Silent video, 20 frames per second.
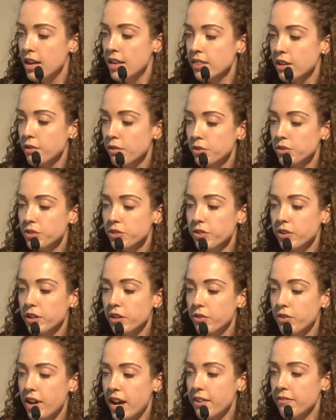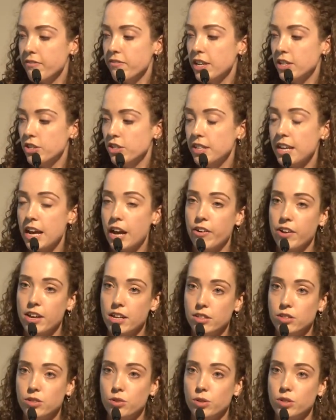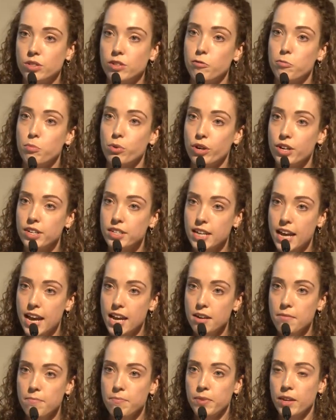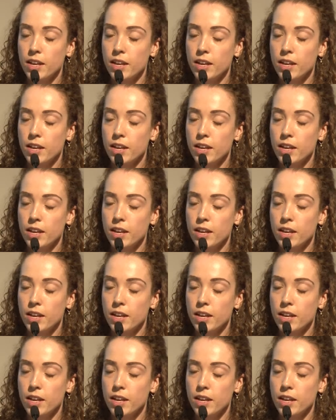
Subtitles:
They're also a great vegetarian source of protein